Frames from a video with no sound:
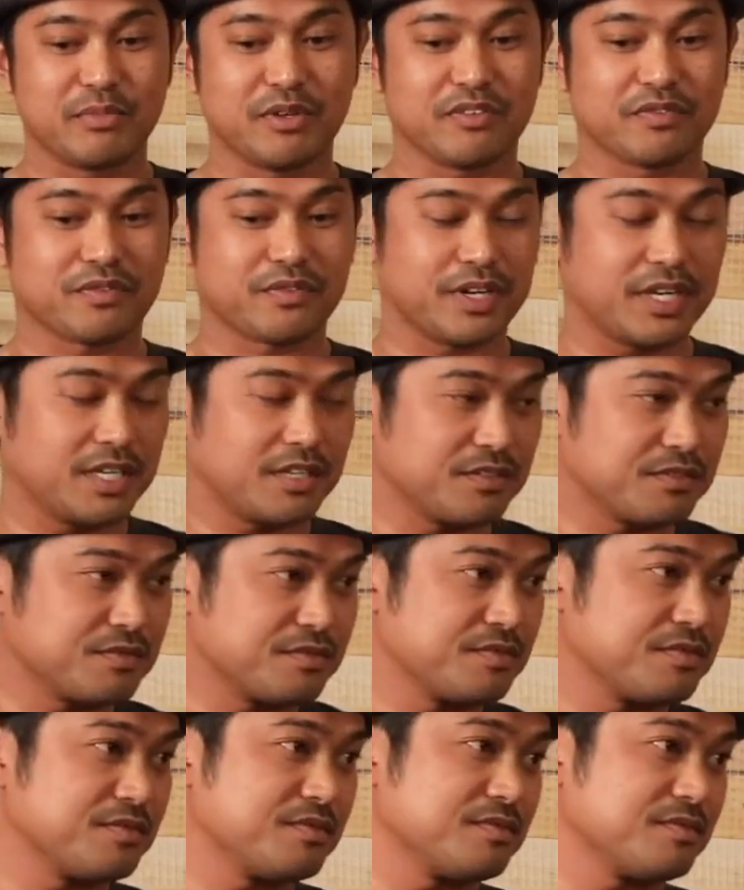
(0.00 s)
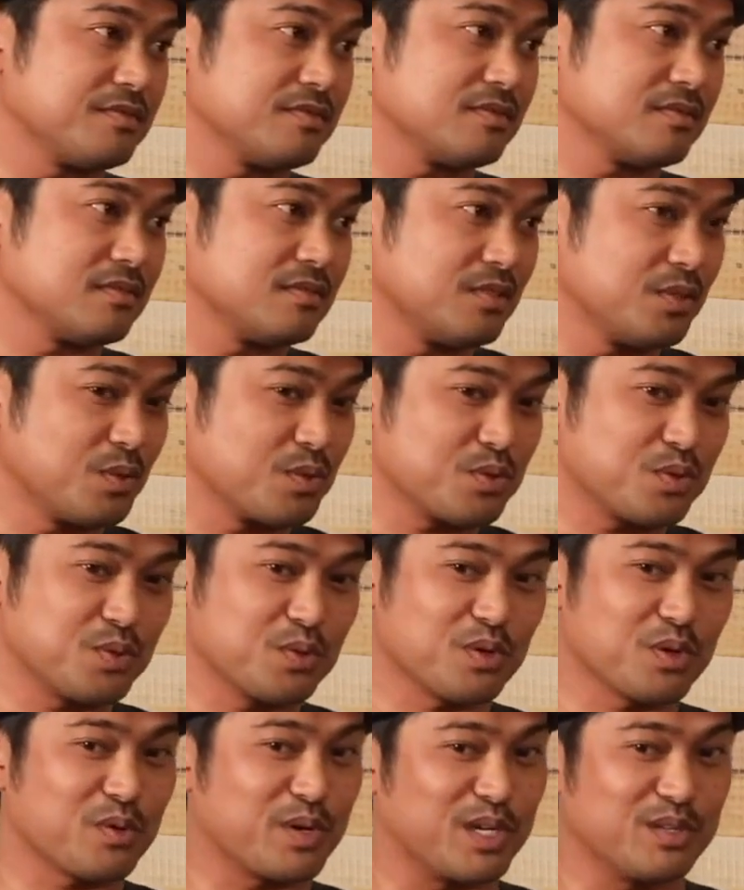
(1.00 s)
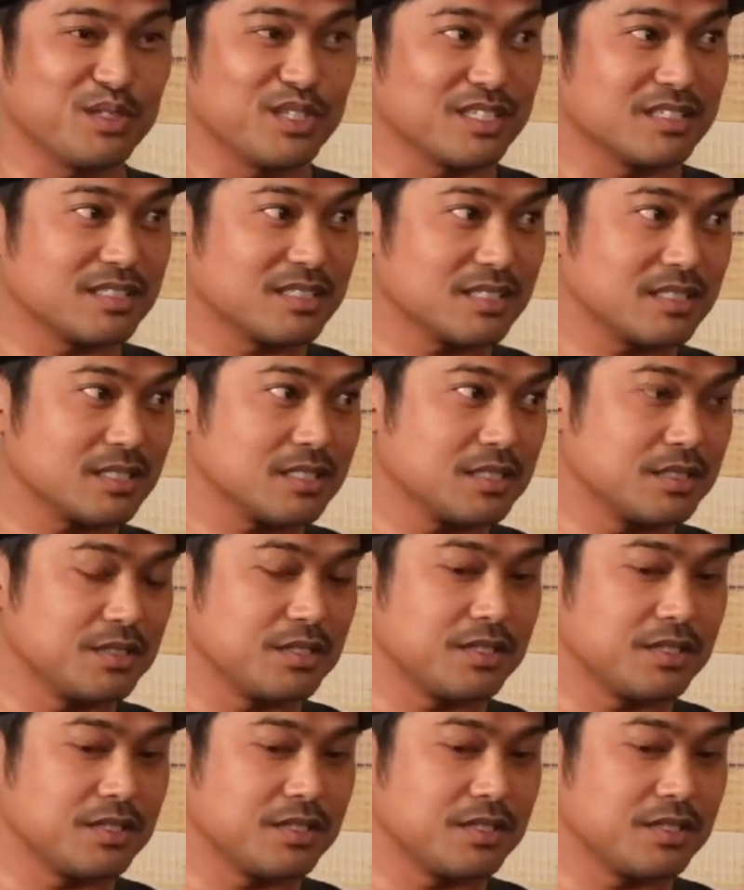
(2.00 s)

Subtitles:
to not be afraid of those who are around us,